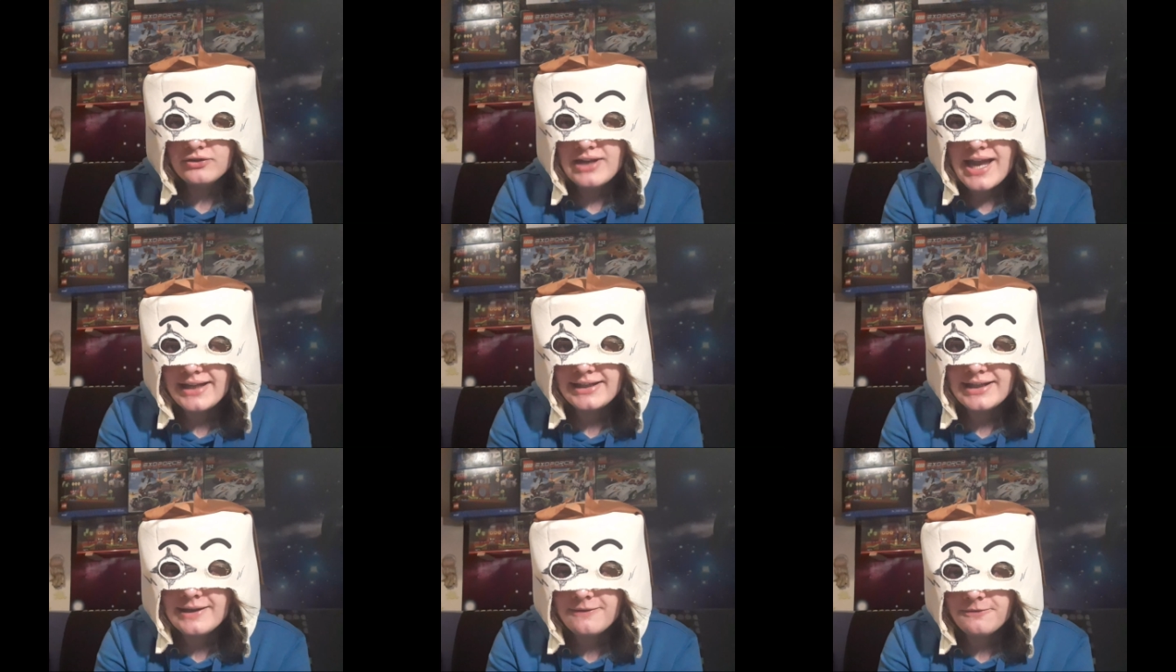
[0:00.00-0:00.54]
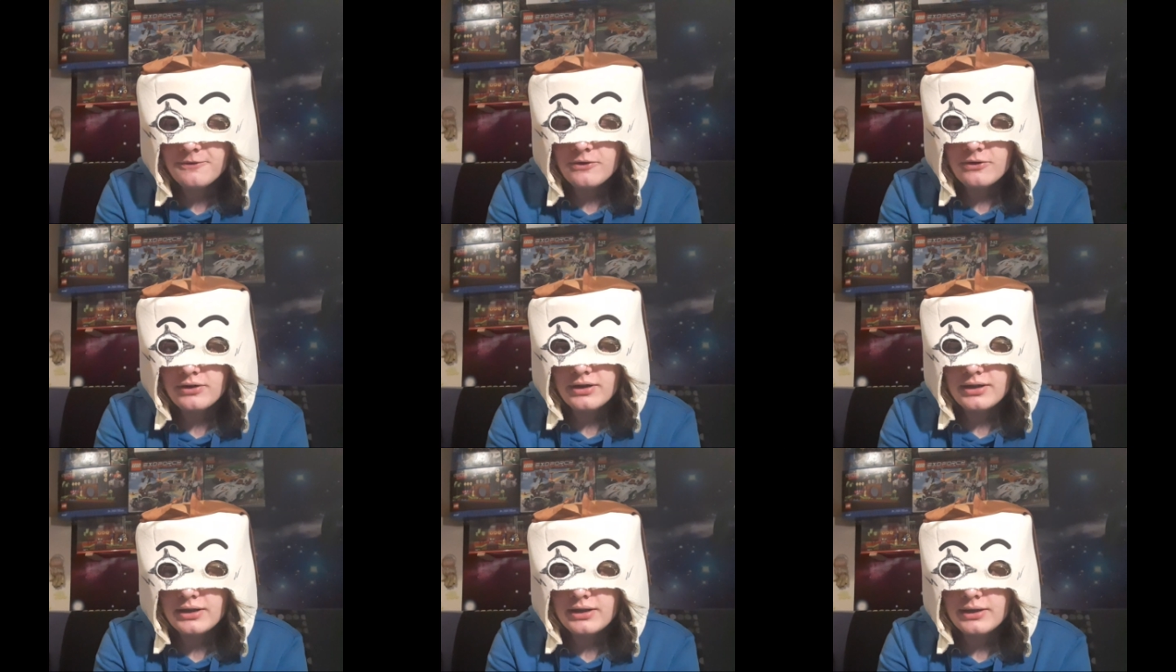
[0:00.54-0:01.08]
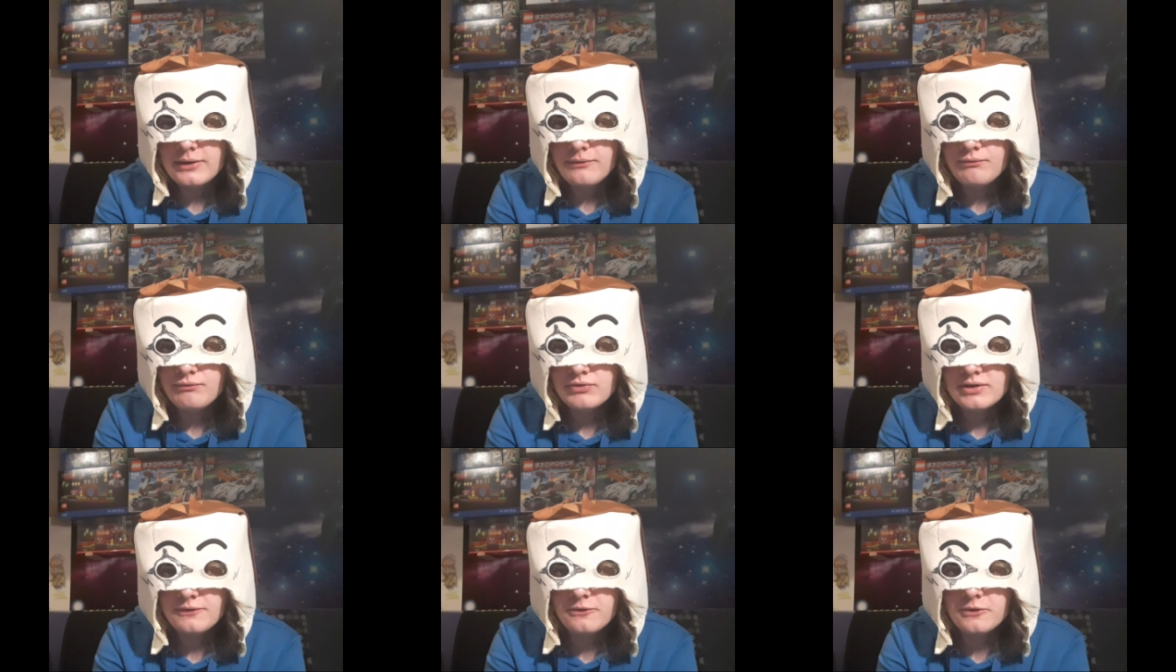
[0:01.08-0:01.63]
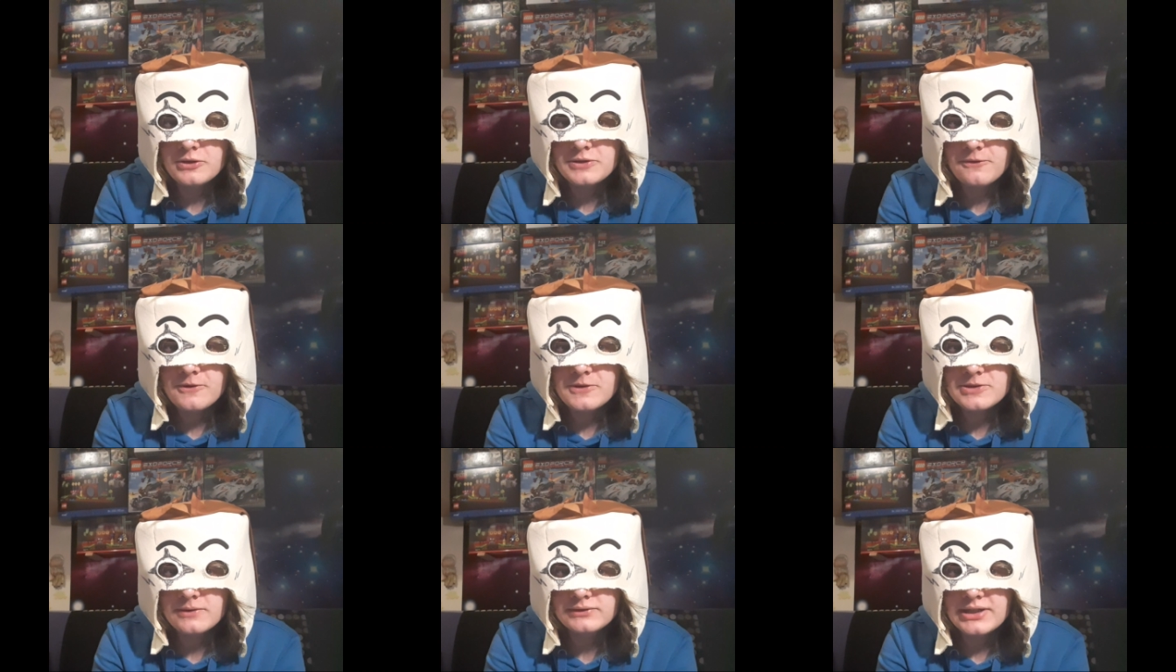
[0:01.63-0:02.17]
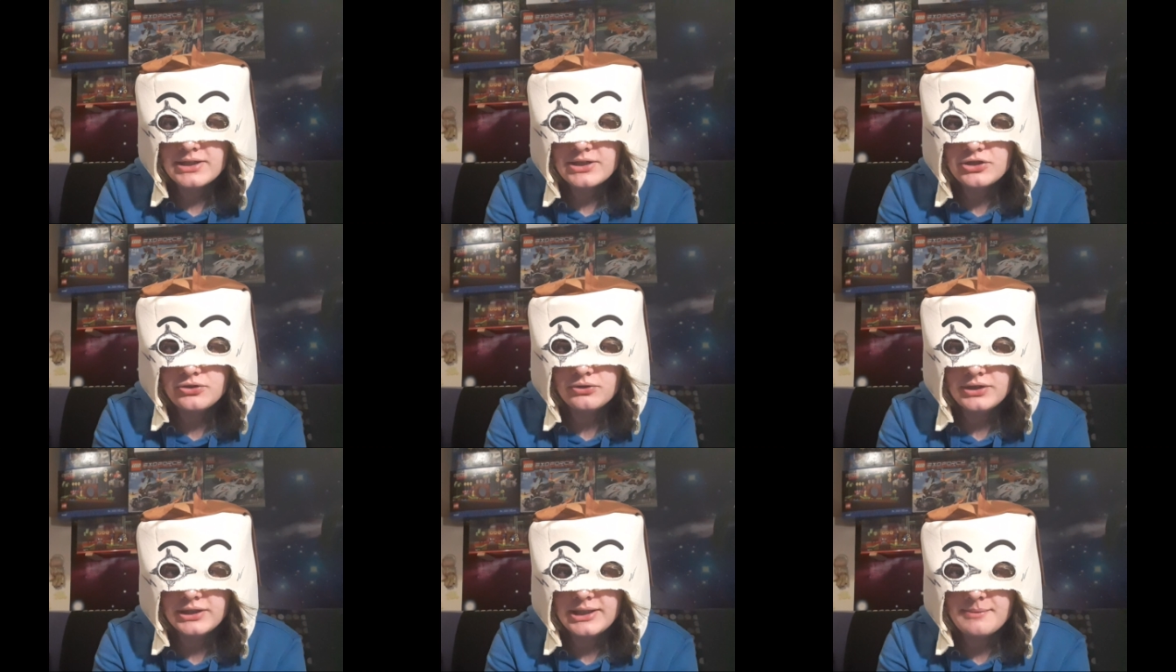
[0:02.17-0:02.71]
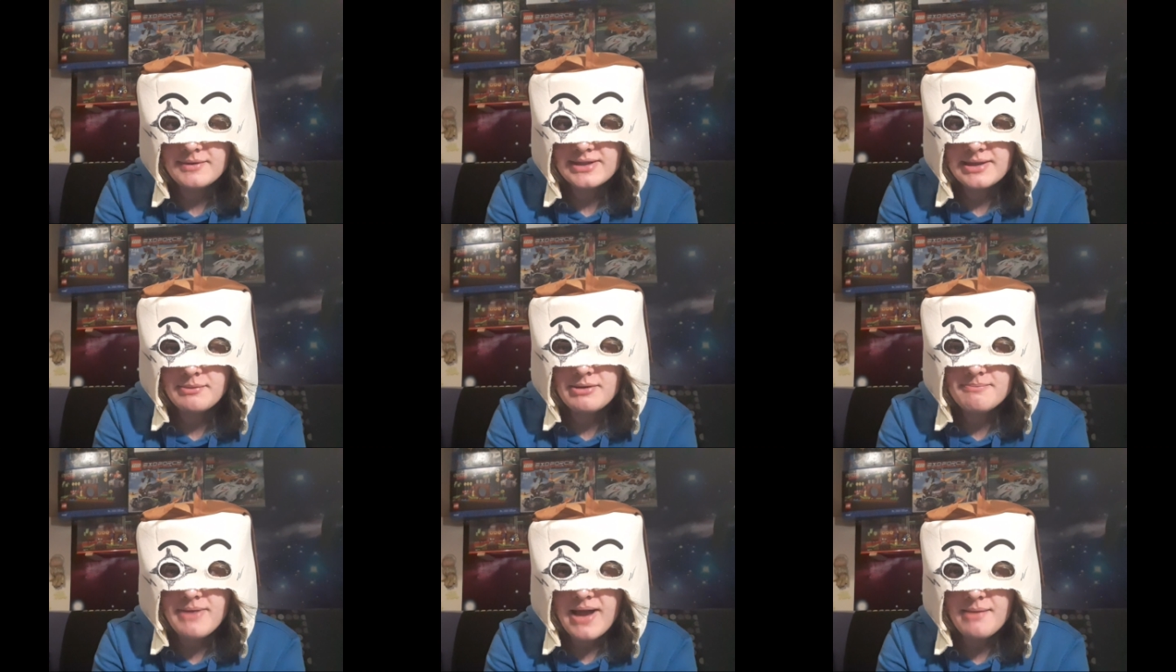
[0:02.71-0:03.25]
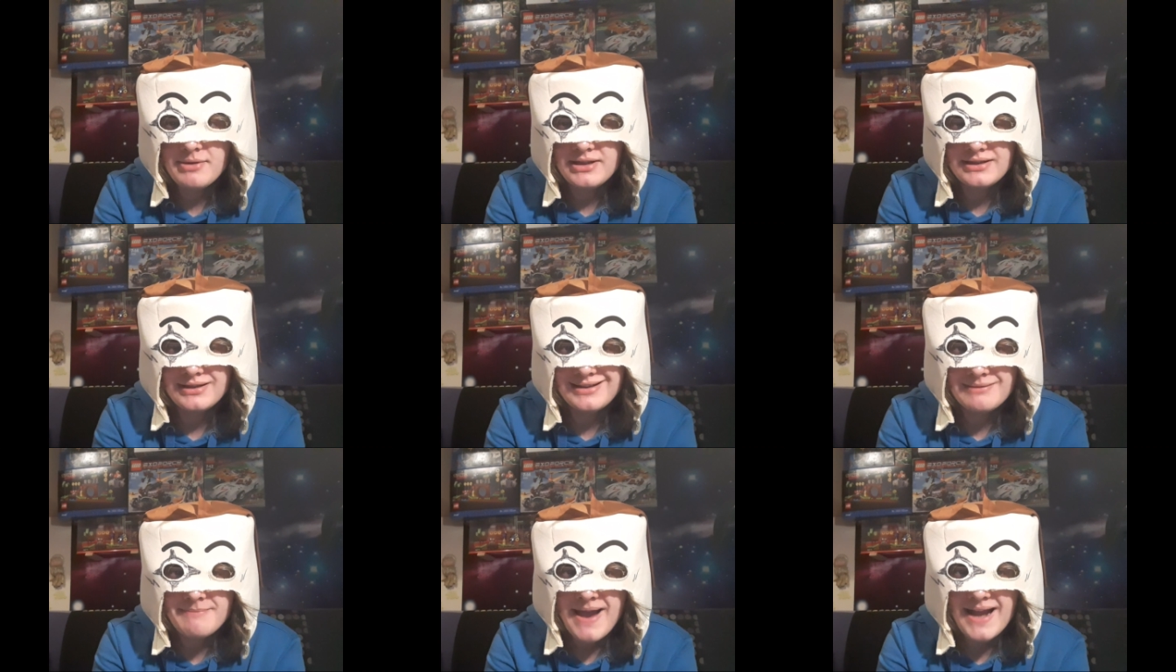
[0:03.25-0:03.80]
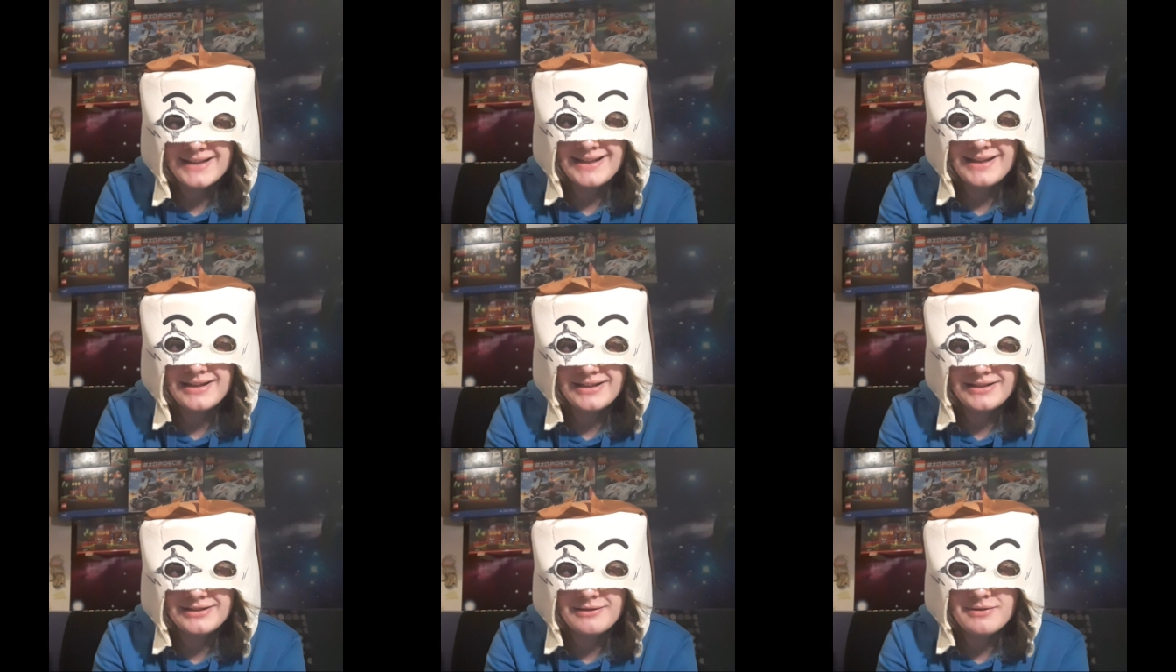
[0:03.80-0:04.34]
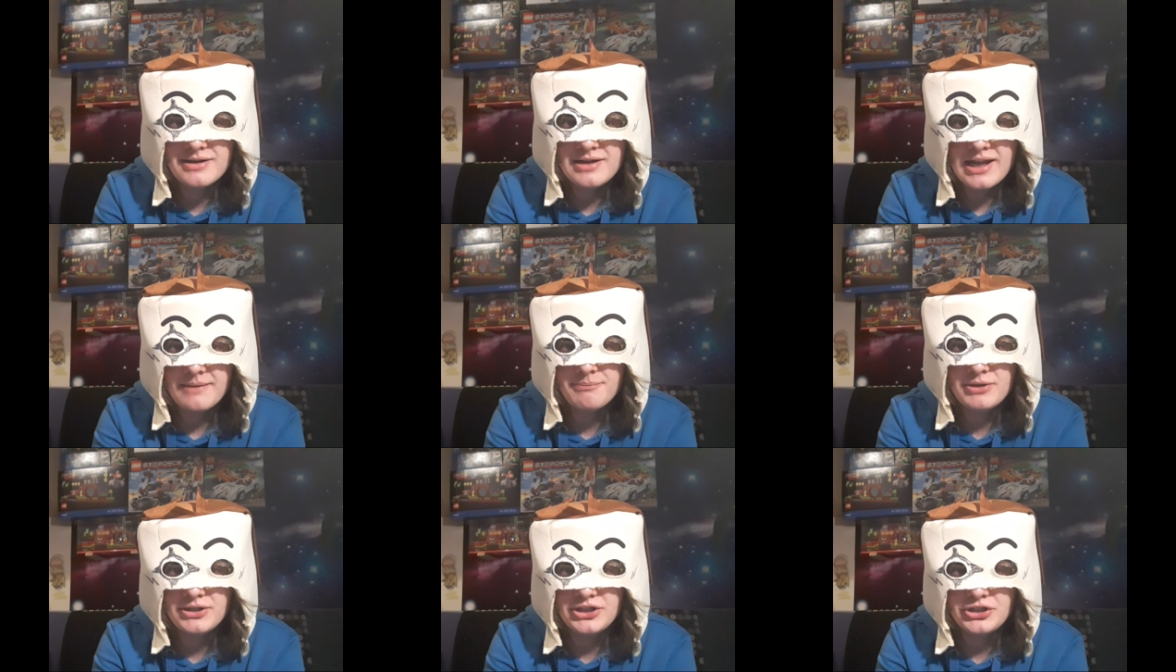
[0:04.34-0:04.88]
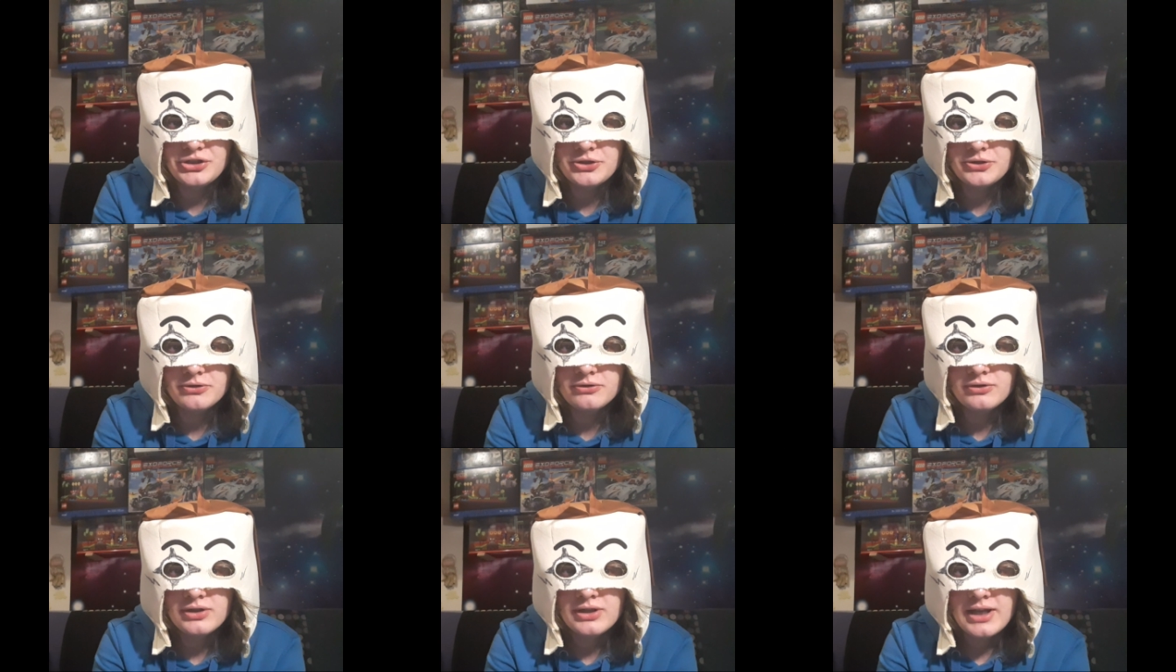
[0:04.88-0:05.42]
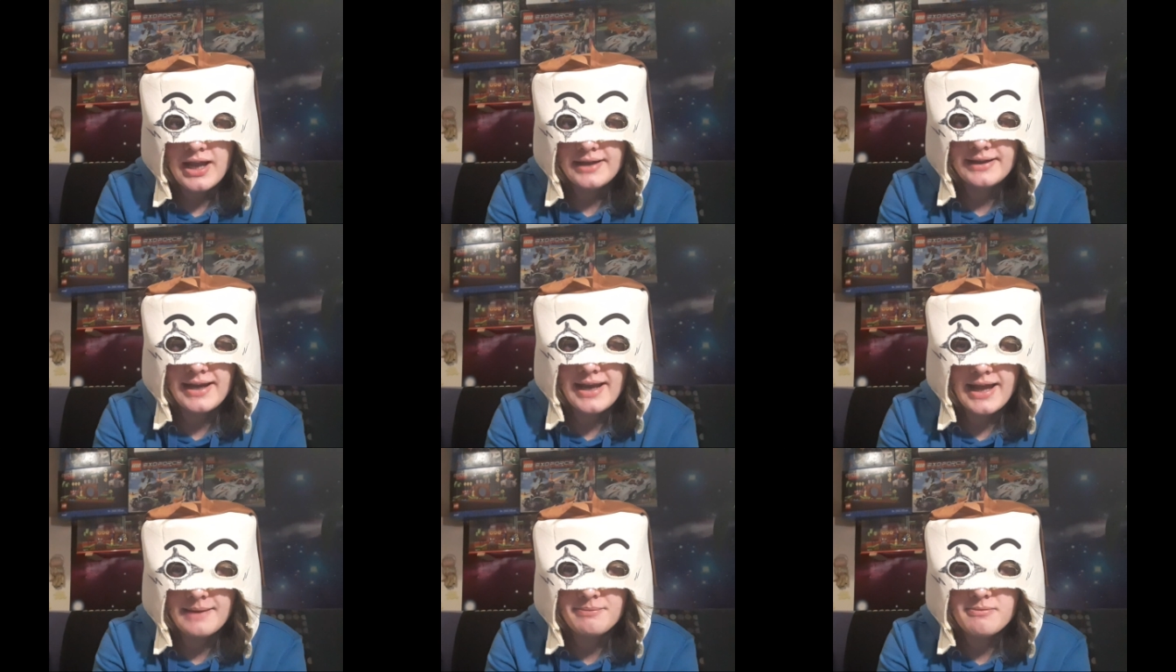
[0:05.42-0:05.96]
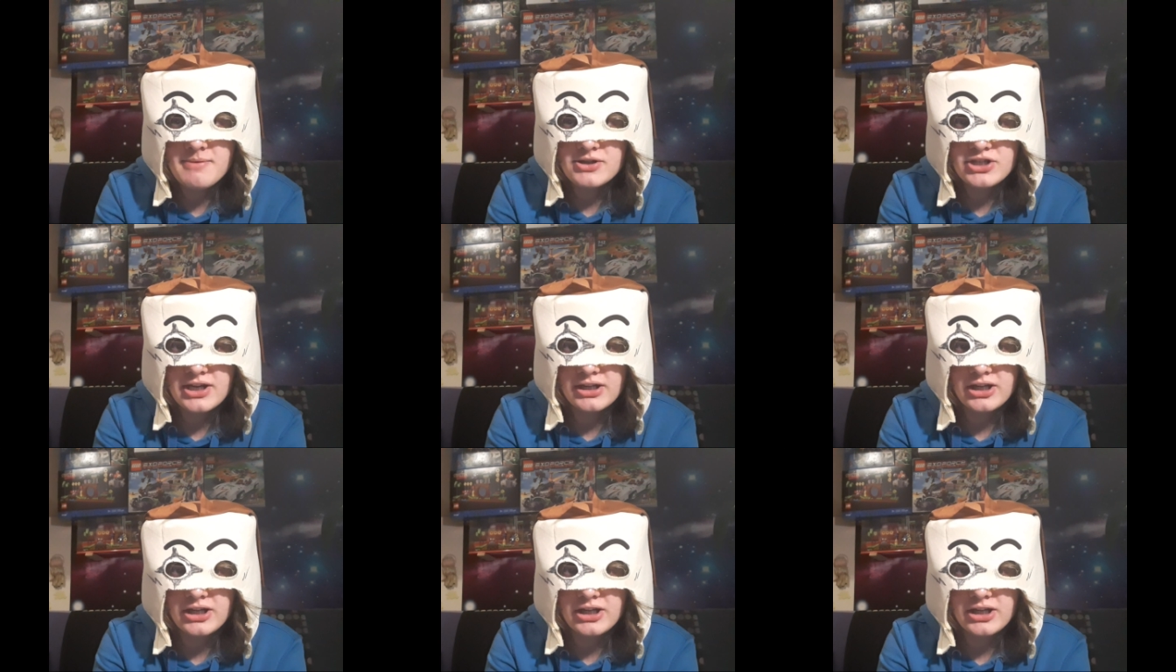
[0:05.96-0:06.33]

like it for some of the shitty games. I mean, back then they were like pretty new, and they're like pretty much a